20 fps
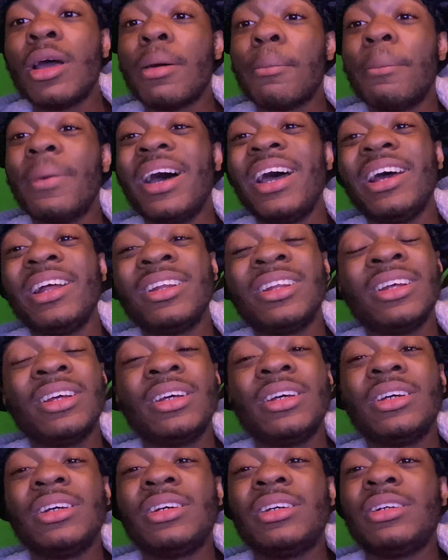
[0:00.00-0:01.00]
But
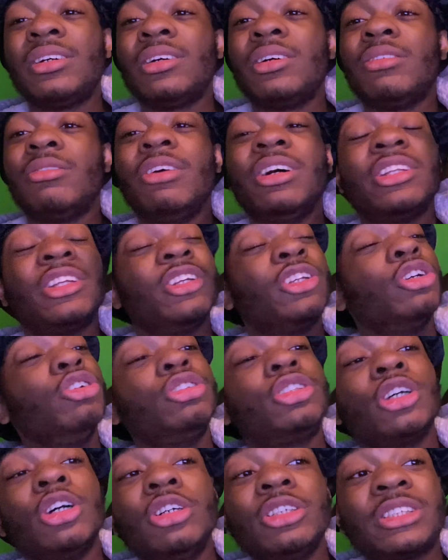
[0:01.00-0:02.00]
with the
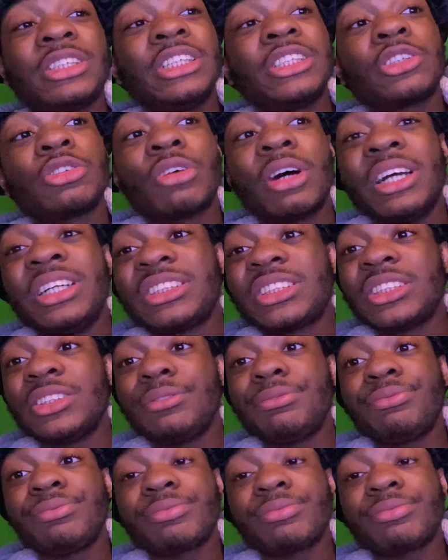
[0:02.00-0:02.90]
YouTube situation,